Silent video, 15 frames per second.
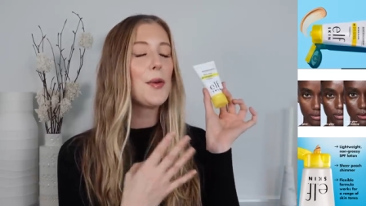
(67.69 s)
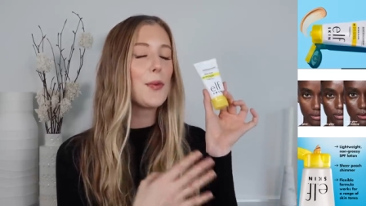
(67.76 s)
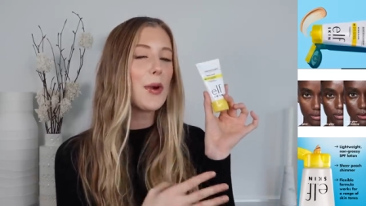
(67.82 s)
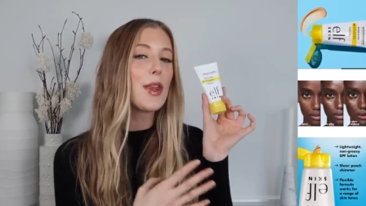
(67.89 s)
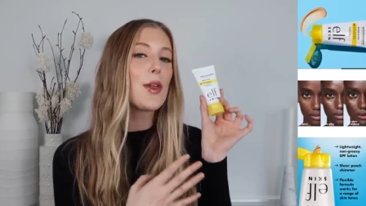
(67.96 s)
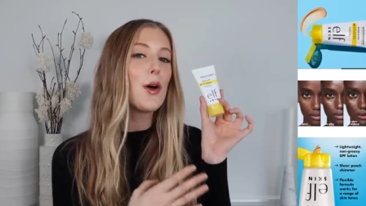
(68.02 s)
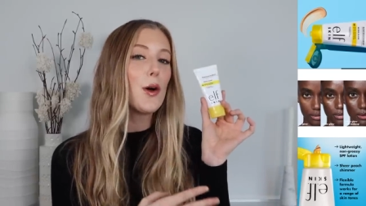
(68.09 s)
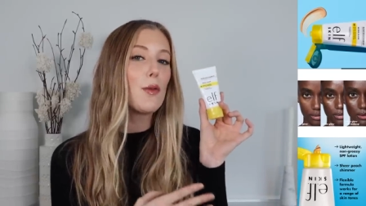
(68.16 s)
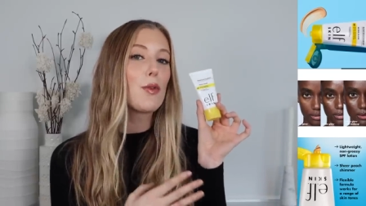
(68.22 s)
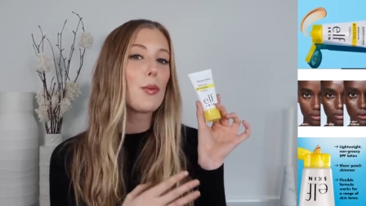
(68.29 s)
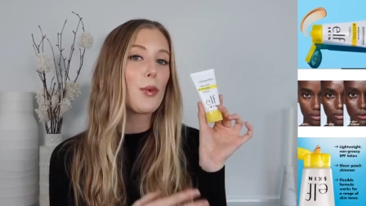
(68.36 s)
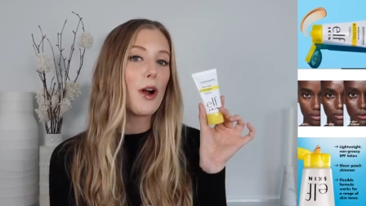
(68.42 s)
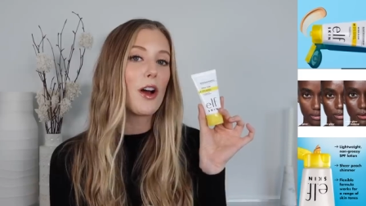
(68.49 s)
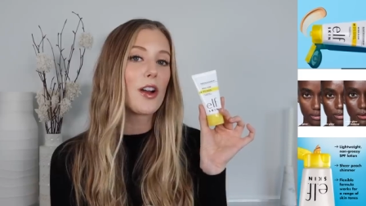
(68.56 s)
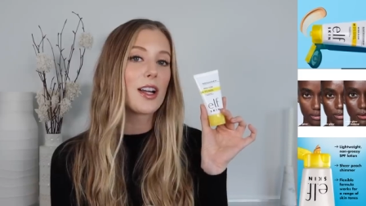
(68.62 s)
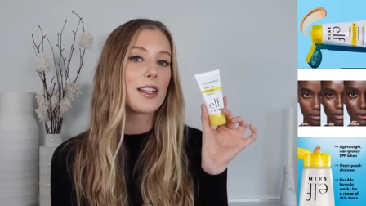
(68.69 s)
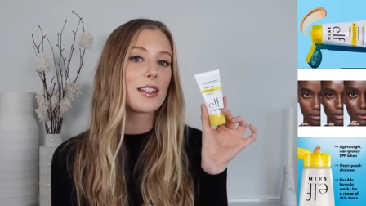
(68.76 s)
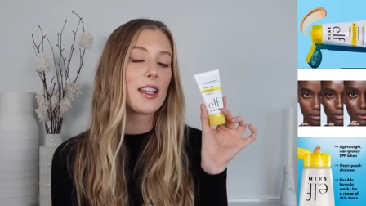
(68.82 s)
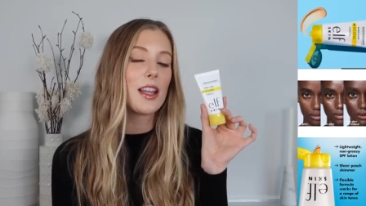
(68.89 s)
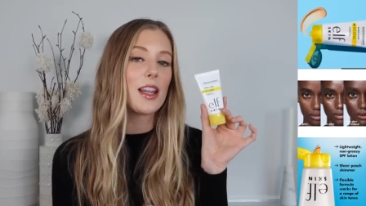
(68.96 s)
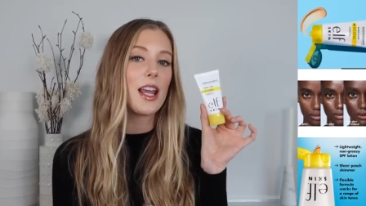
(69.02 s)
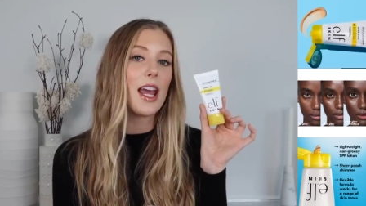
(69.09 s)
With all the products
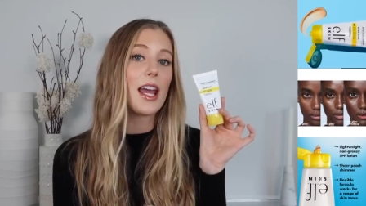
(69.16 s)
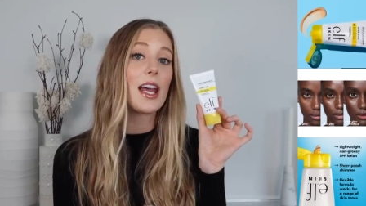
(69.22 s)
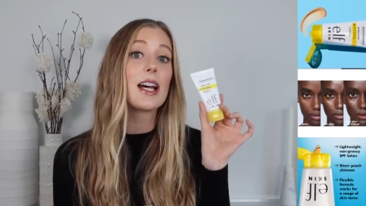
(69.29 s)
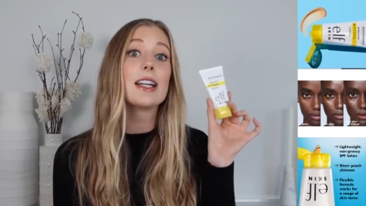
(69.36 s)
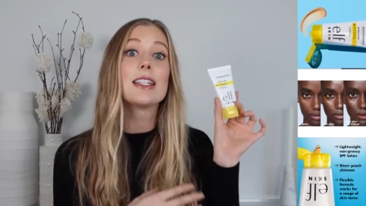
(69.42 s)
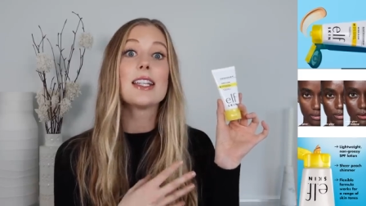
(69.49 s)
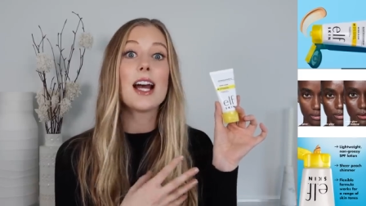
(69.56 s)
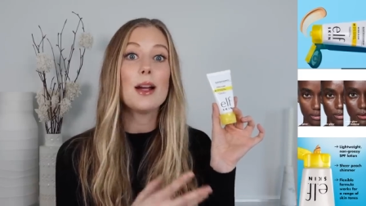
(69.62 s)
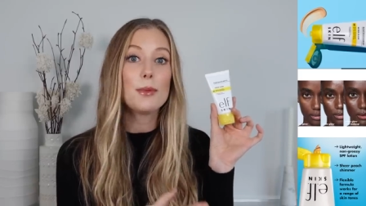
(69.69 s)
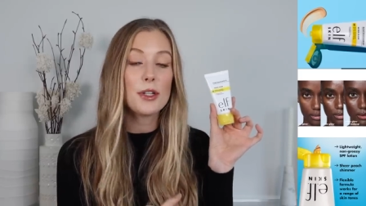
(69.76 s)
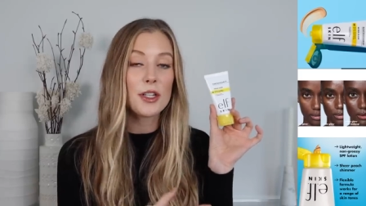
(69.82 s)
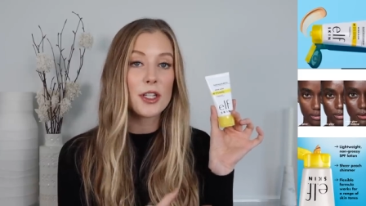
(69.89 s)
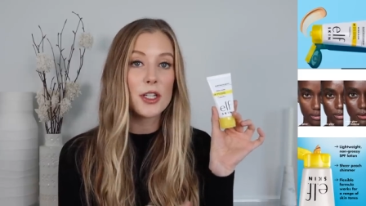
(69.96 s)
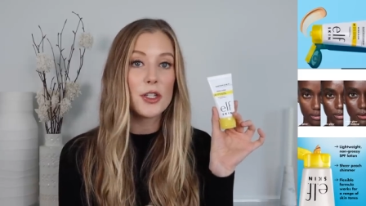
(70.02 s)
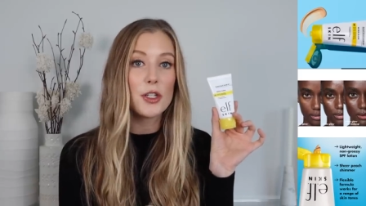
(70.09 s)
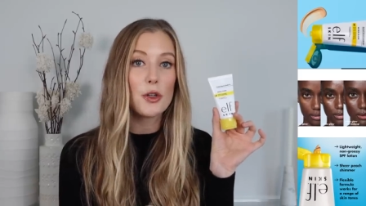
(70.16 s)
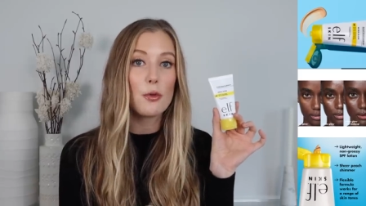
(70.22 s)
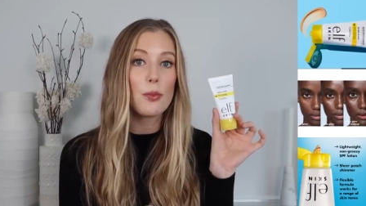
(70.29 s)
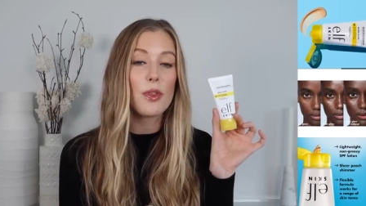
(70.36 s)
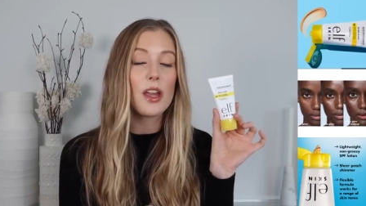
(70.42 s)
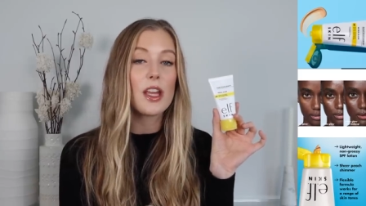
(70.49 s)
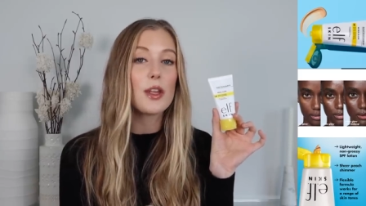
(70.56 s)
that they attempt to
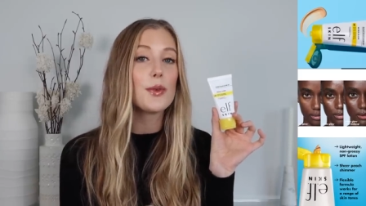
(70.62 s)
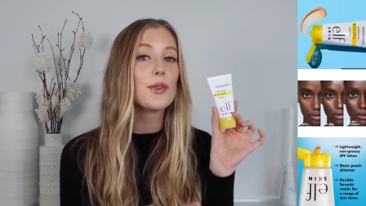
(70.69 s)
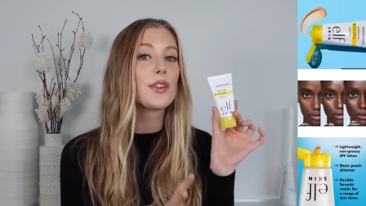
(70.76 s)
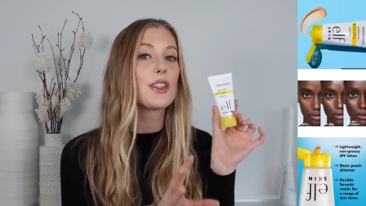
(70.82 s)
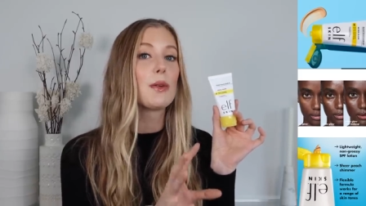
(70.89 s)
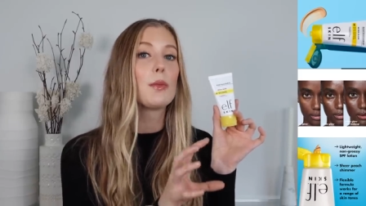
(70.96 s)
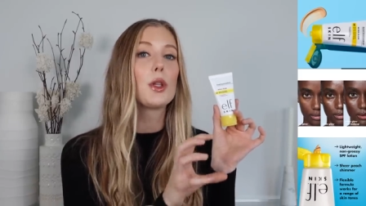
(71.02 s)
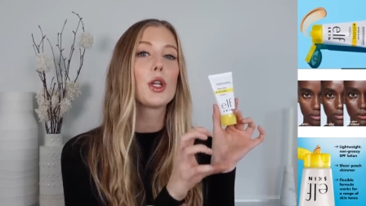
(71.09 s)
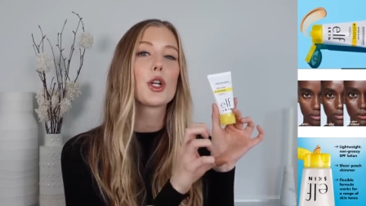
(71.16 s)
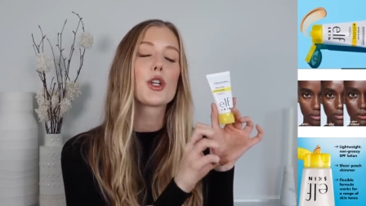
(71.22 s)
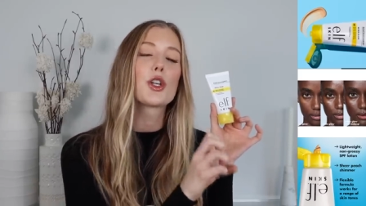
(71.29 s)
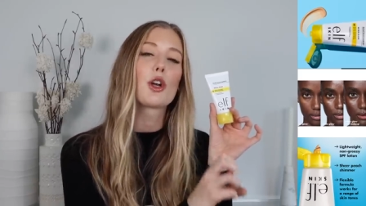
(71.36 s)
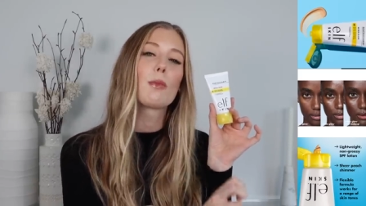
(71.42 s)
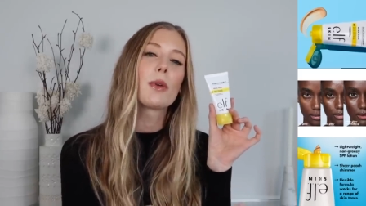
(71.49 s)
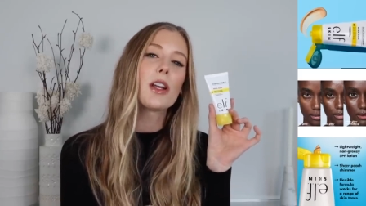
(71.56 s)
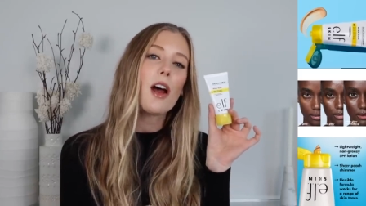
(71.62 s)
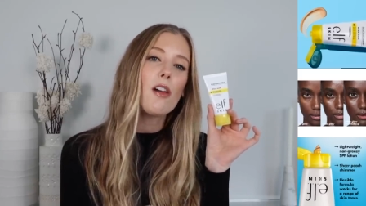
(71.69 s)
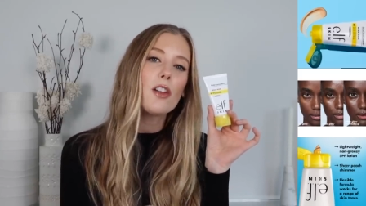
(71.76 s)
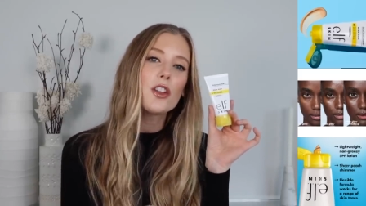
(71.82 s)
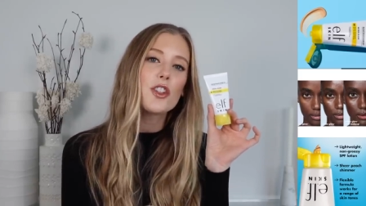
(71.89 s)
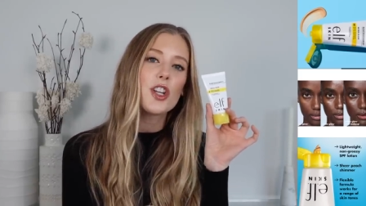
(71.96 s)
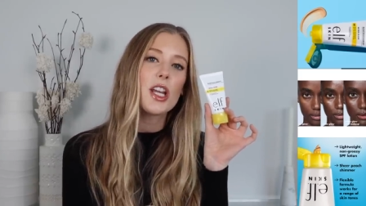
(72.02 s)
dupe, they use similar
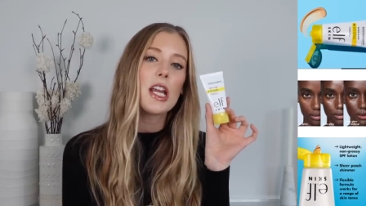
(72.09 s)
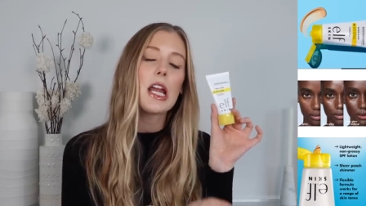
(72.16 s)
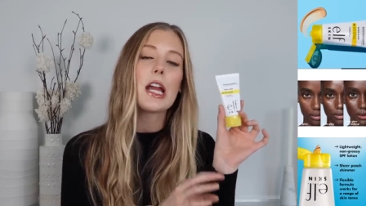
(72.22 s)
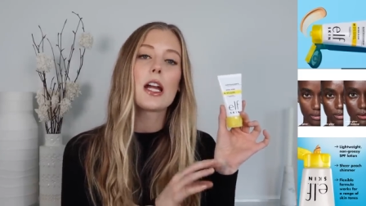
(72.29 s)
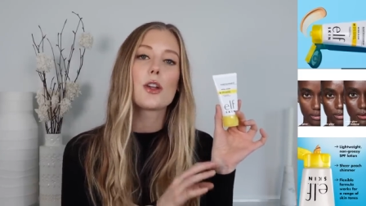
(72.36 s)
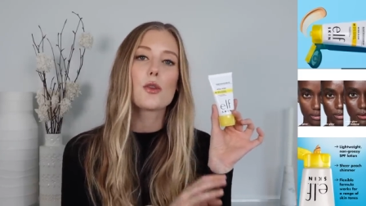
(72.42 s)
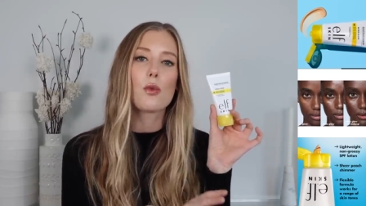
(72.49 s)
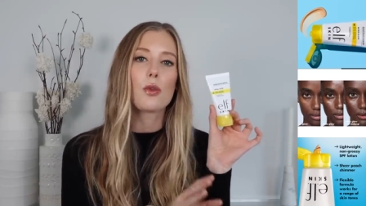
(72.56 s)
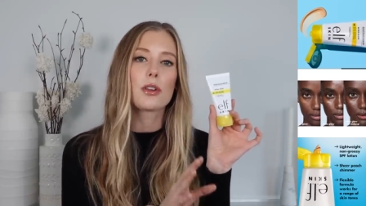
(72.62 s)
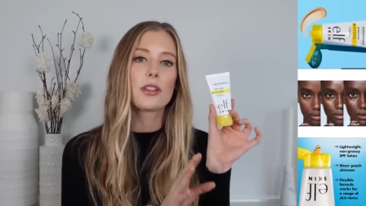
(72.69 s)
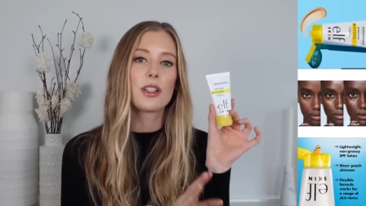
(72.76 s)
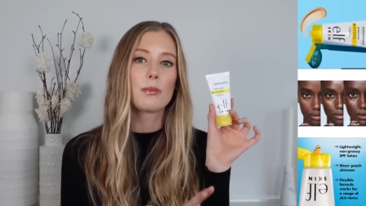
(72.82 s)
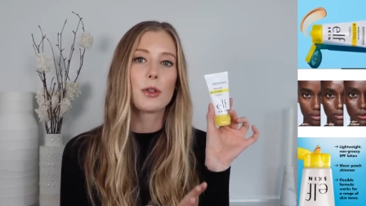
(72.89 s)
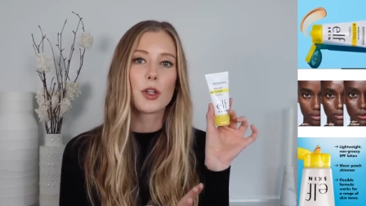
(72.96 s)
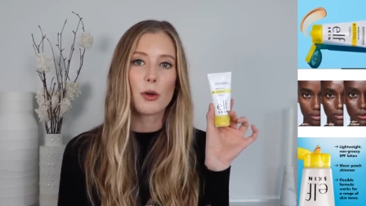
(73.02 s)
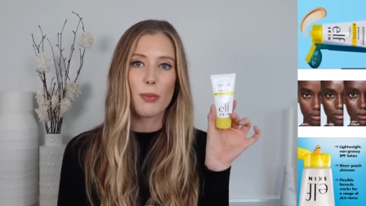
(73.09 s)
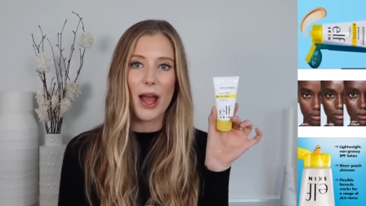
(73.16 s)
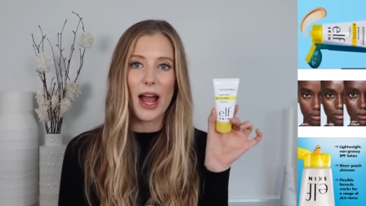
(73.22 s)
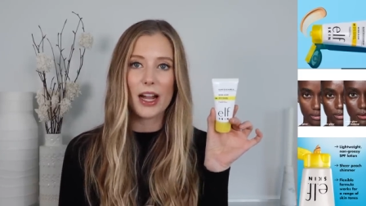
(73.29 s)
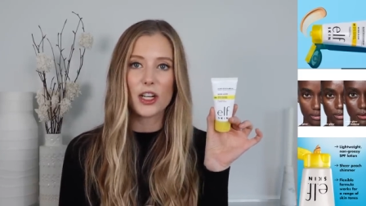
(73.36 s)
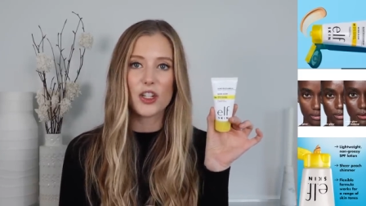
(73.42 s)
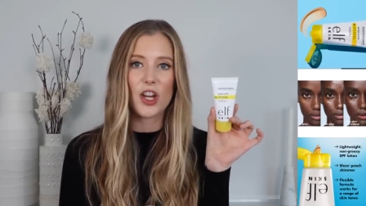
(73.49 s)
terminology and or similar
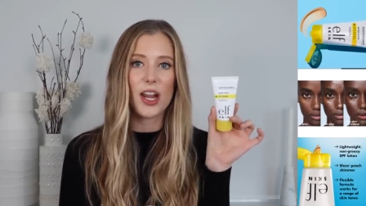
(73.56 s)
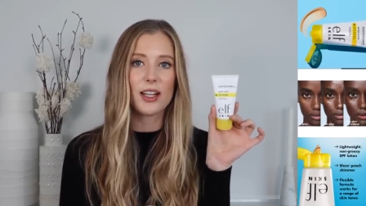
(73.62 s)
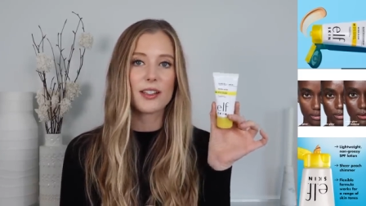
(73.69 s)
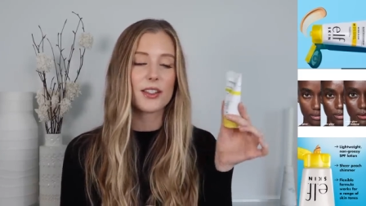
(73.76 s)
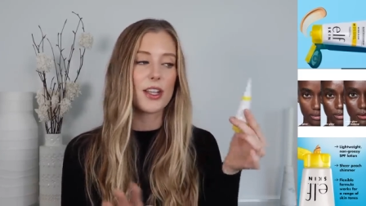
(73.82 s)
packaging.